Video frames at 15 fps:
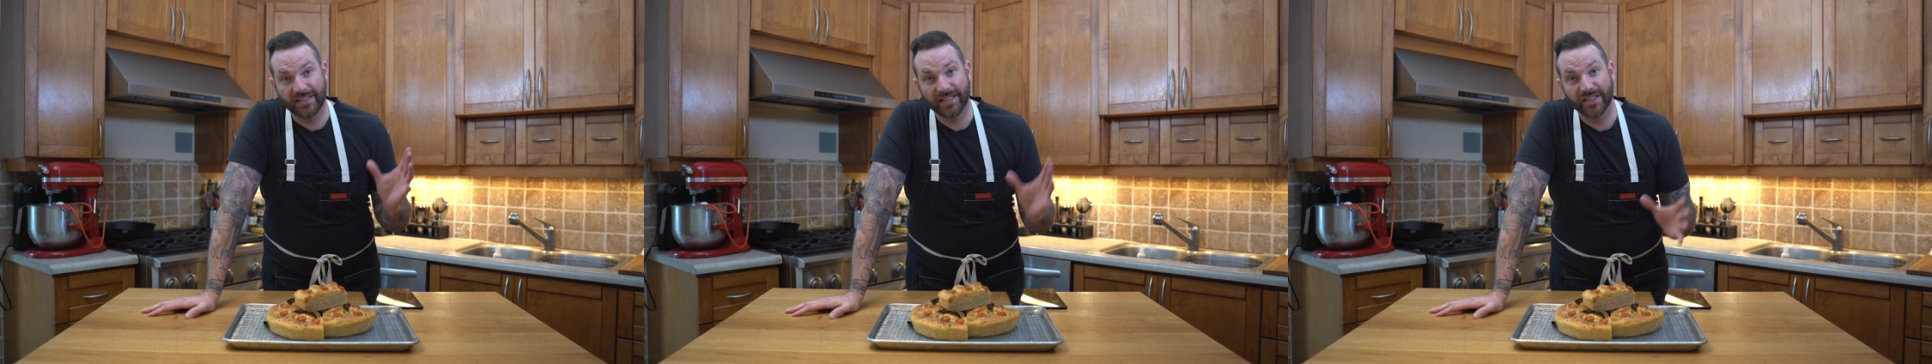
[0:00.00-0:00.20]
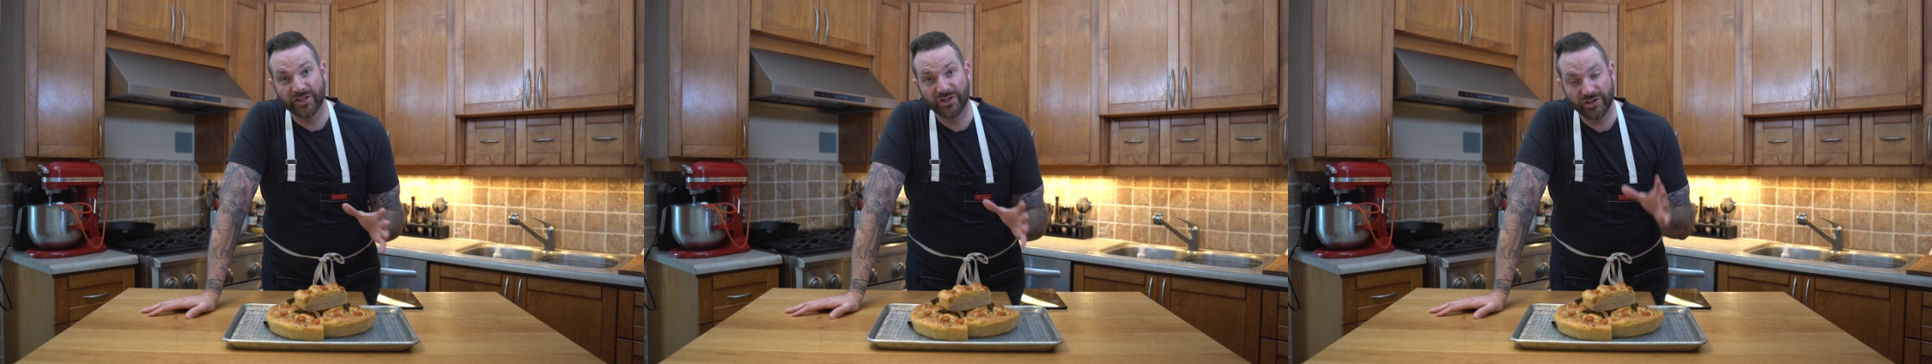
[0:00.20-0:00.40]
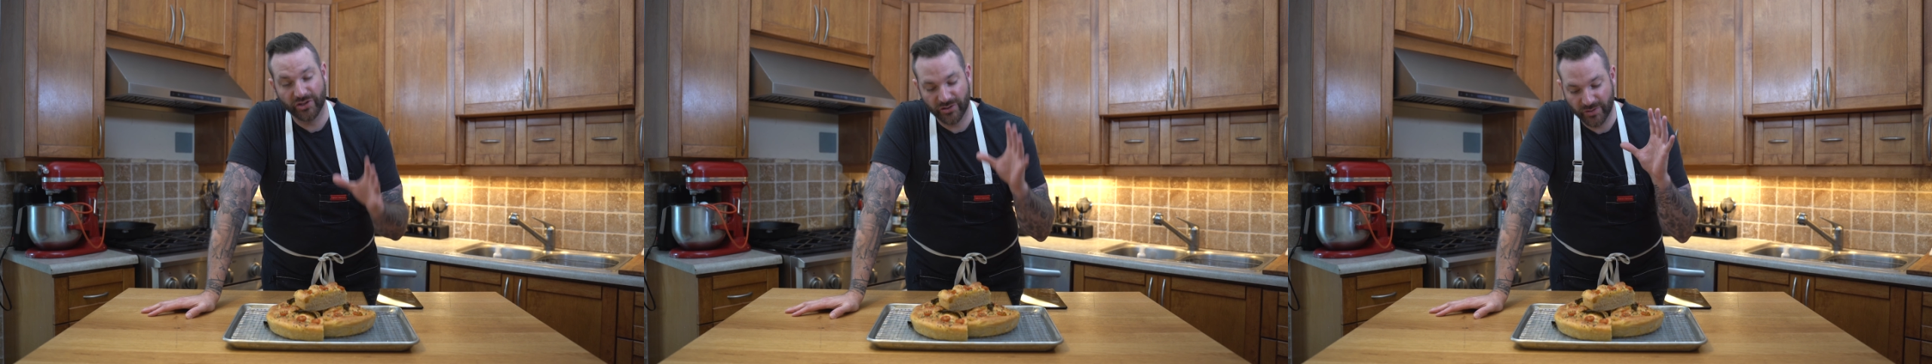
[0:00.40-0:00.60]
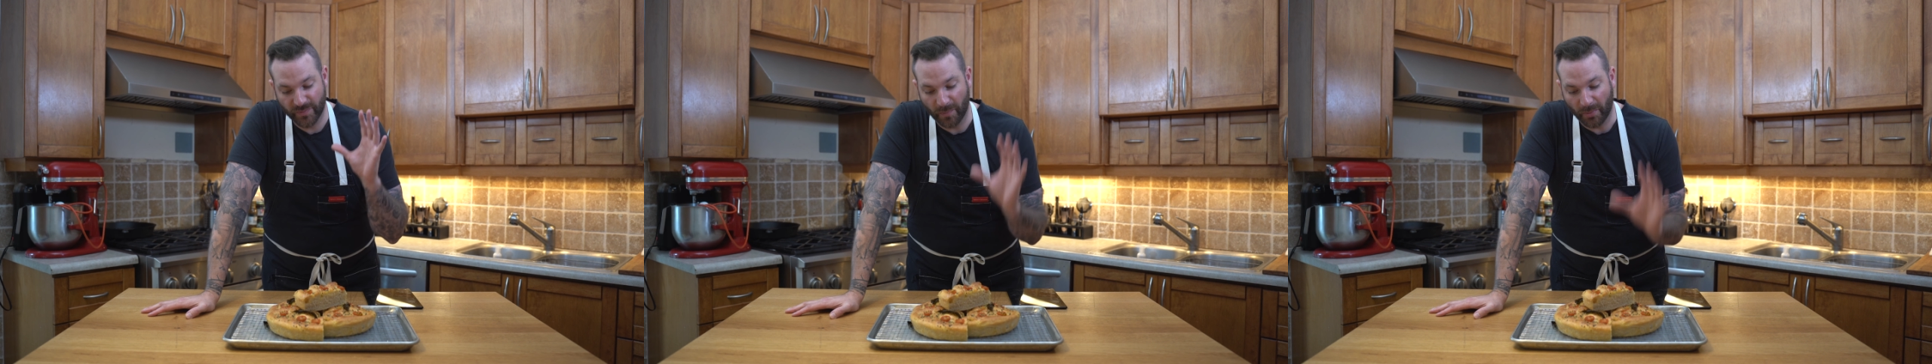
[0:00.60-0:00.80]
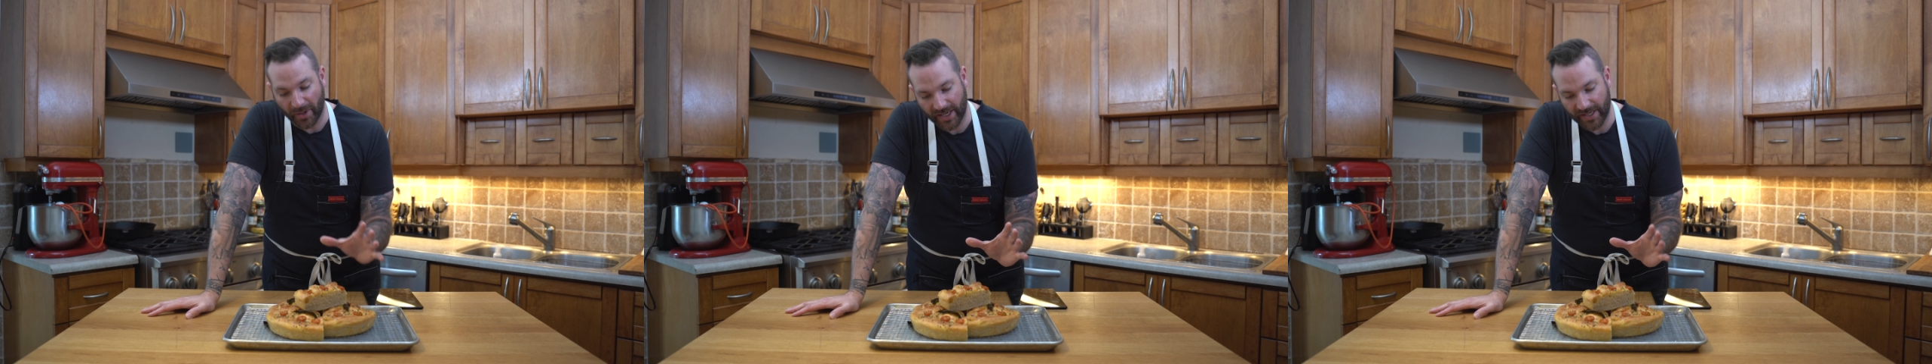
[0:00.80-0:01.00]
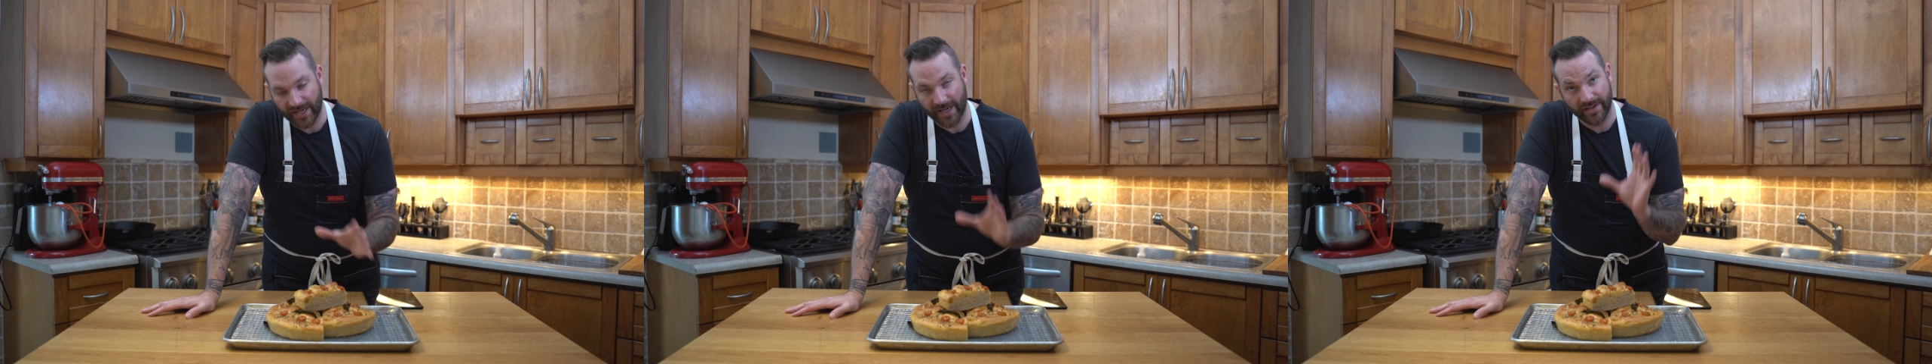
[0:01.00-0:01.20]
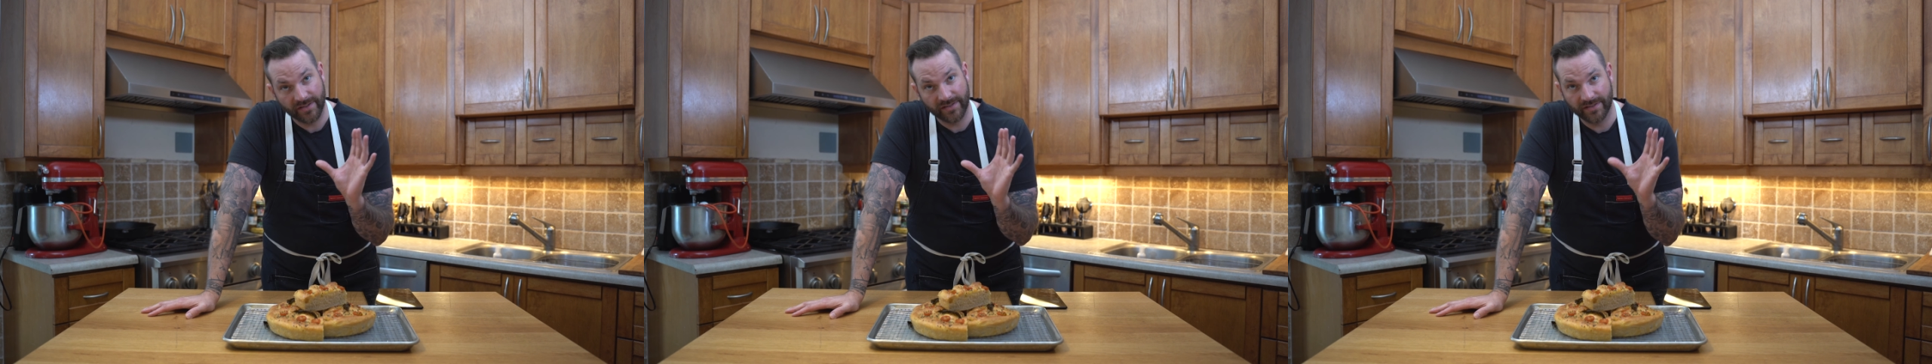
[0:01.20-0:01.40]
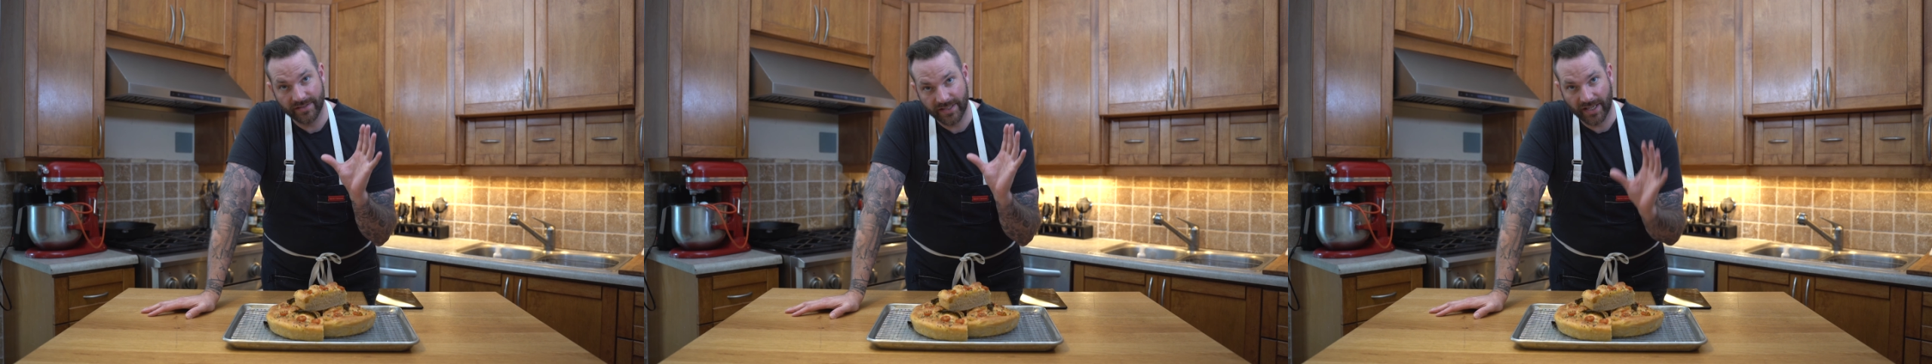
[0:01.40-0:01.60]
delicious bread that
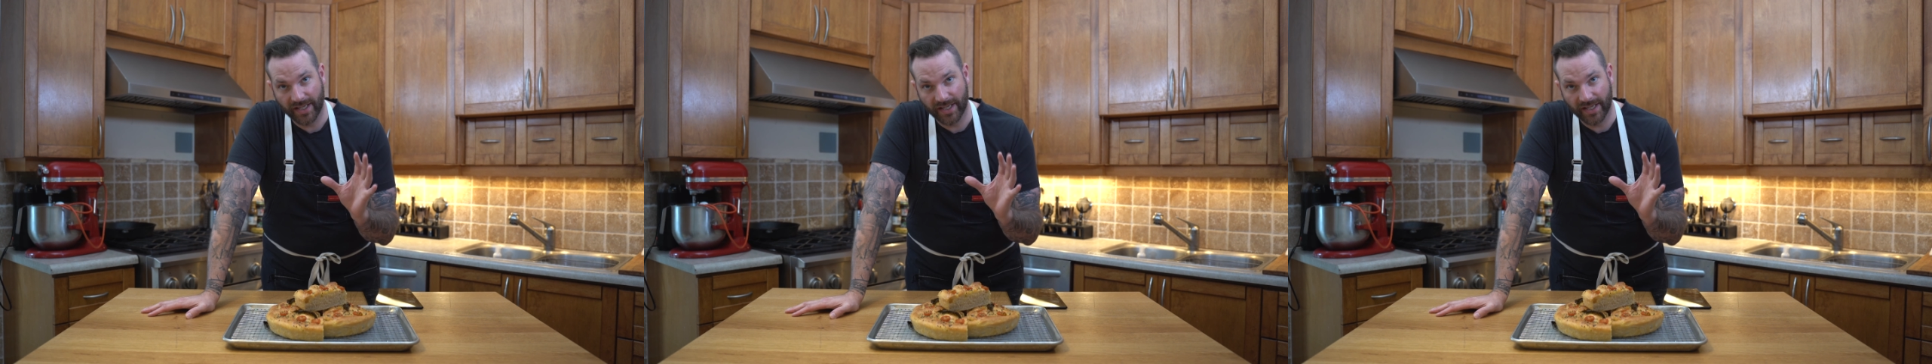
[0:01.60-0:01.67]
doesn't